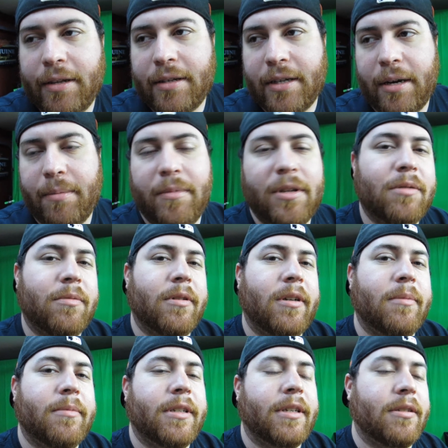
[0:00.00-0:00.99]
the time this one
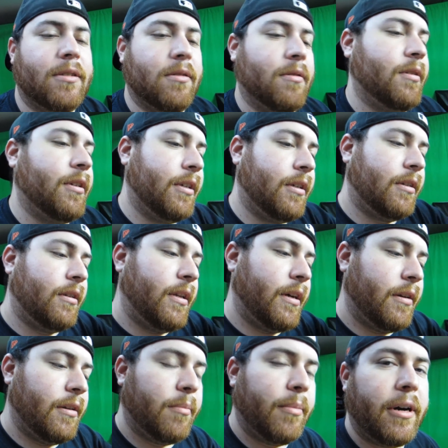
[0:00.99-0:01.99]
comes out, so link
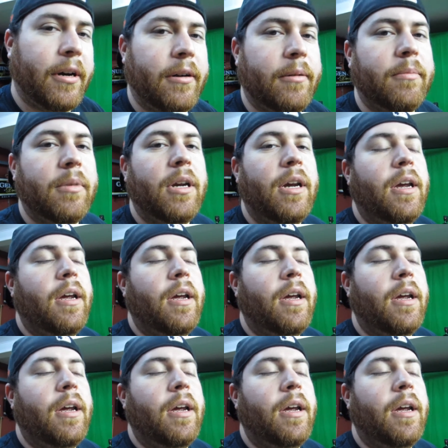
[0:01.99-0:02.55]
down the bottom.